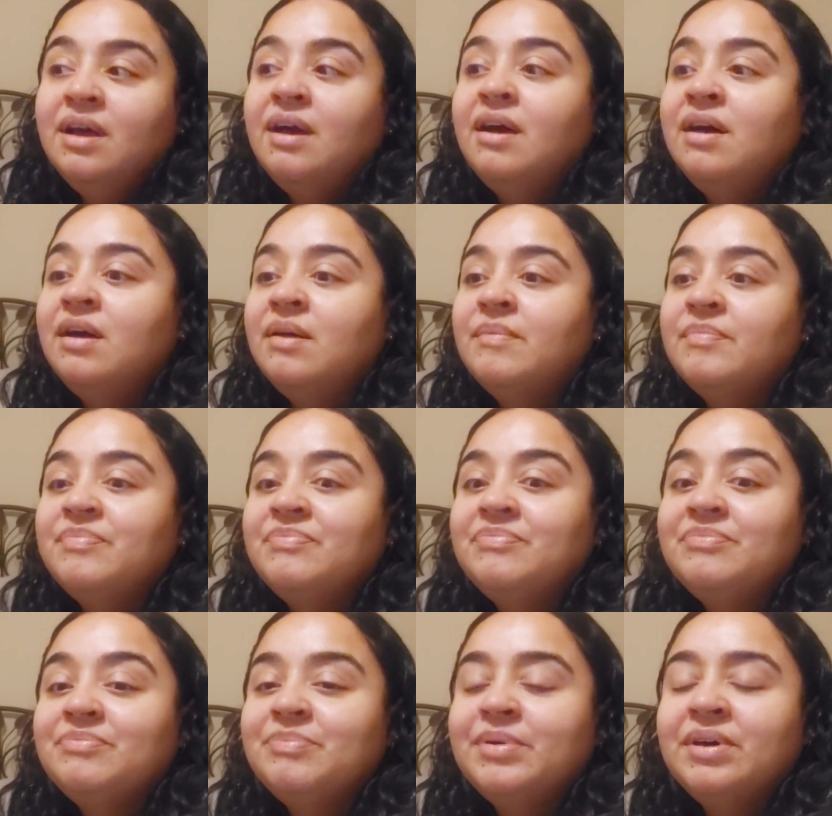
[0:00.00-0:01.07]
um
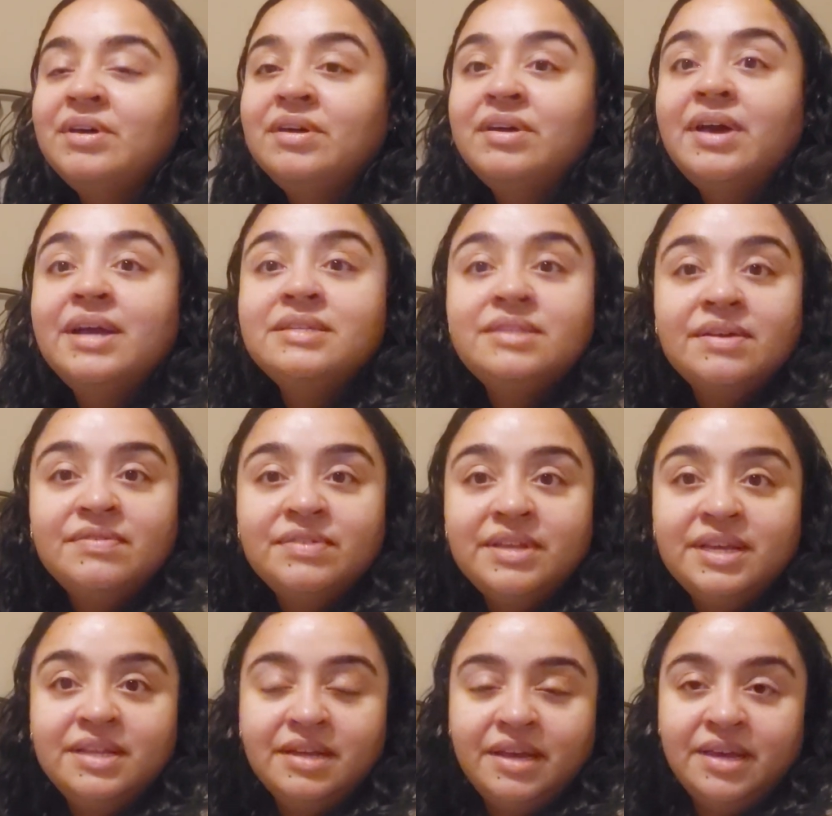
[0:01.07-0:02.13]
but i
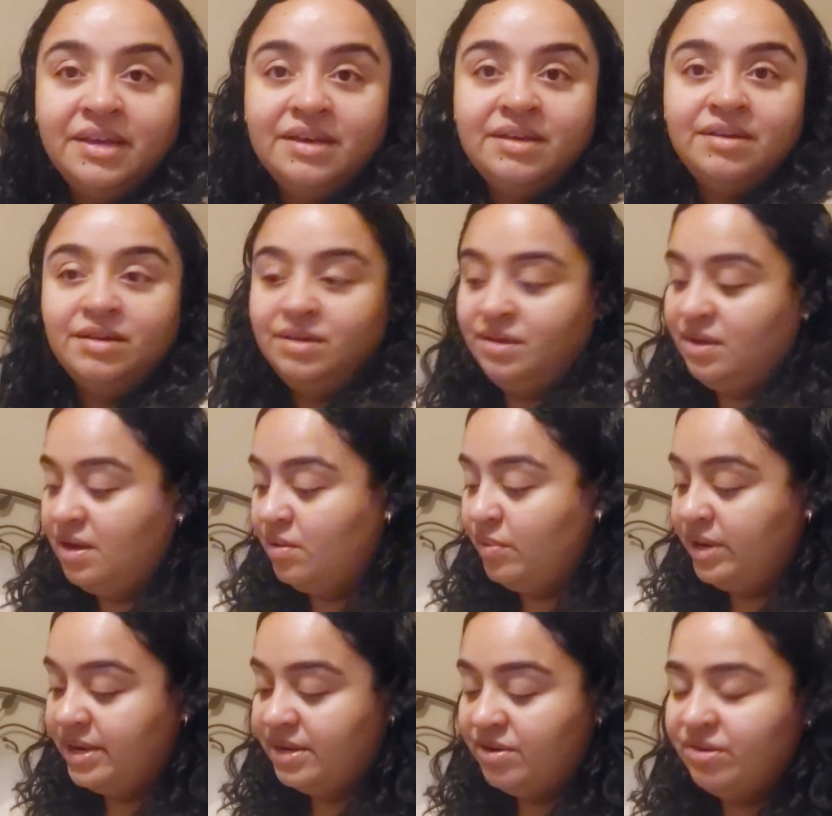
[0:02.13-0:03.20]
definitely like I
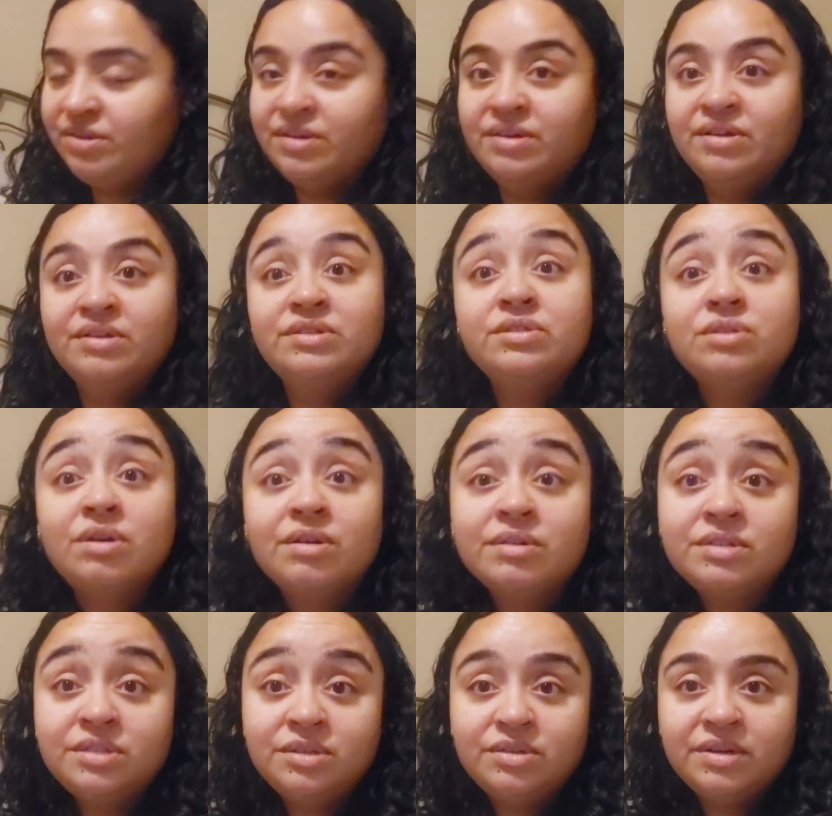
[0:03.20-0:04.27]
wanted to uh,
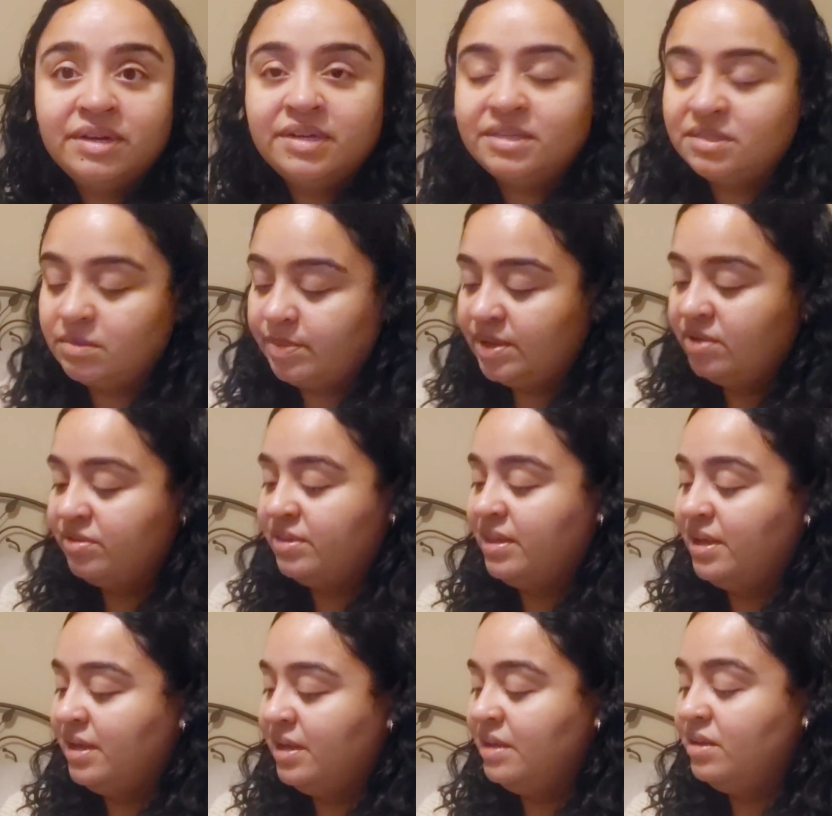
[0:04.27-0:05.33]
talk to you guys about
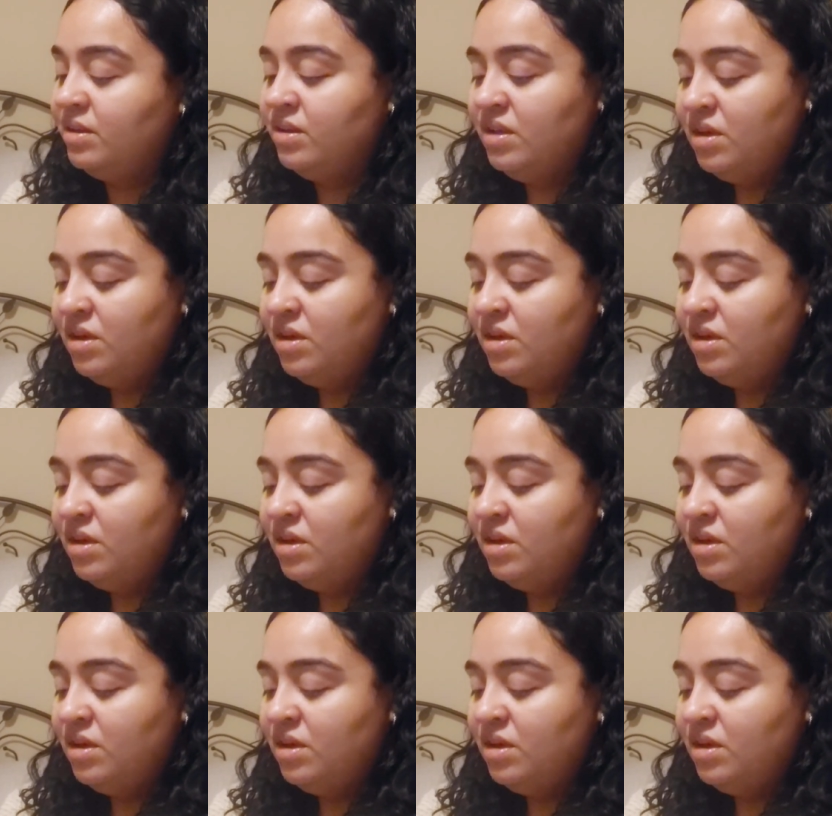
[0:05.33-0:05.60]
that.